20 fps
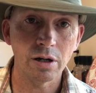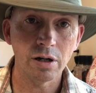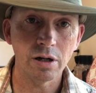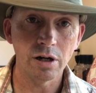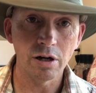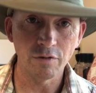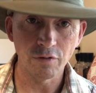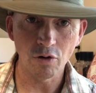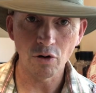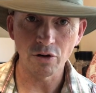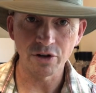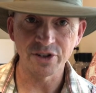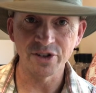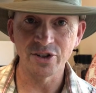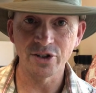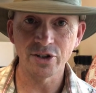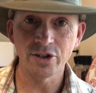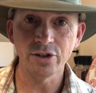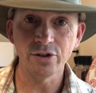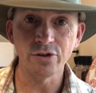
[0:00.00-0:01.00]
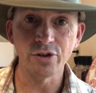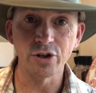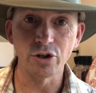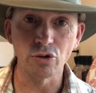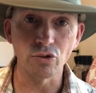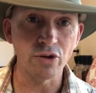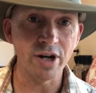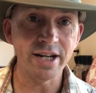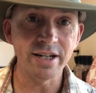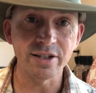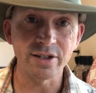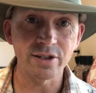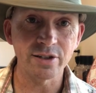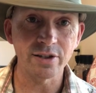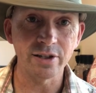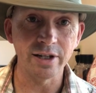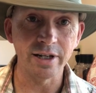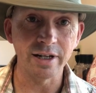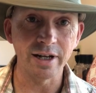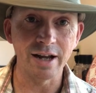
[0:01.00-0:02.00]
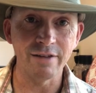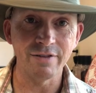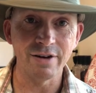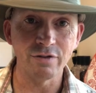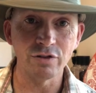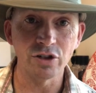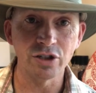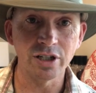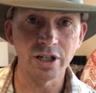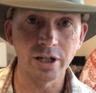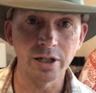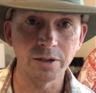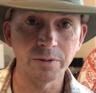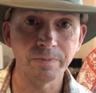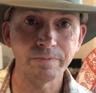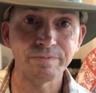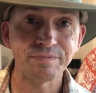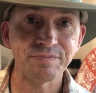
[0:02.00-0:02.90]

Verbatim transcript: of course, is still the greatest thing I've ever done.